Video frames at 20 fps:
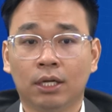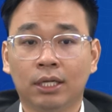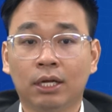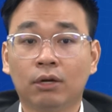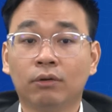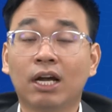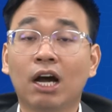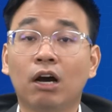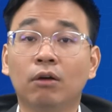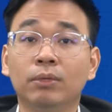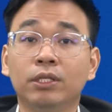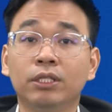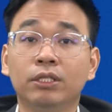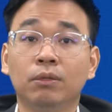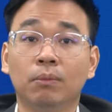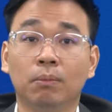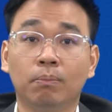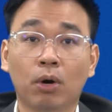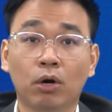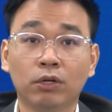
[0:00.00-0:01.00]
Now,
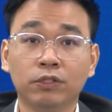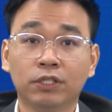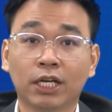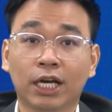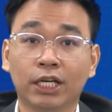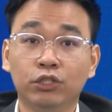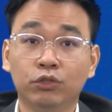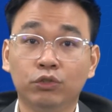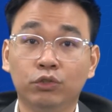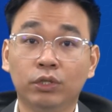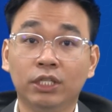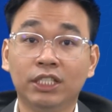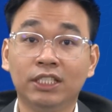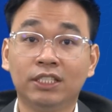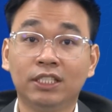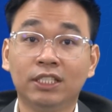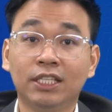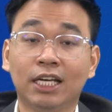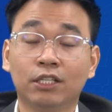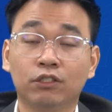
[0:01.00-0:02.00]
government bonds are usually
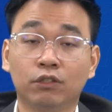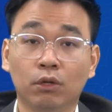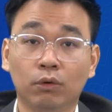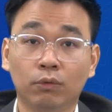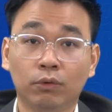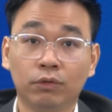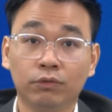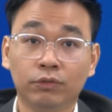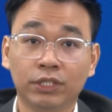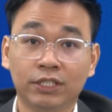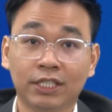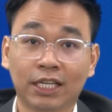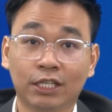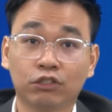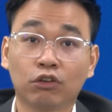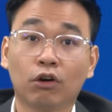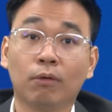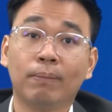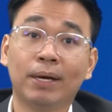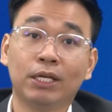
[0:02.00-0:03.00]
seen as lower risk
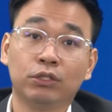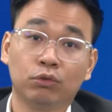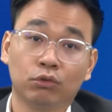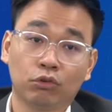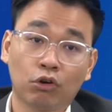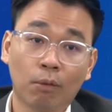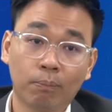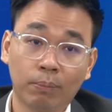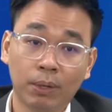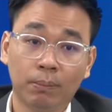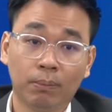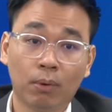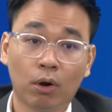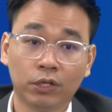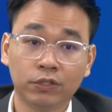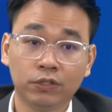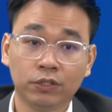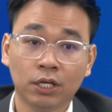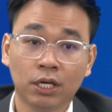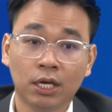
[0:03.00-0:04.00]
as compared to corporate
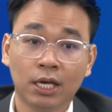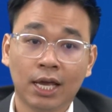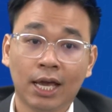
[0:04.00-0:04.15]
bonds,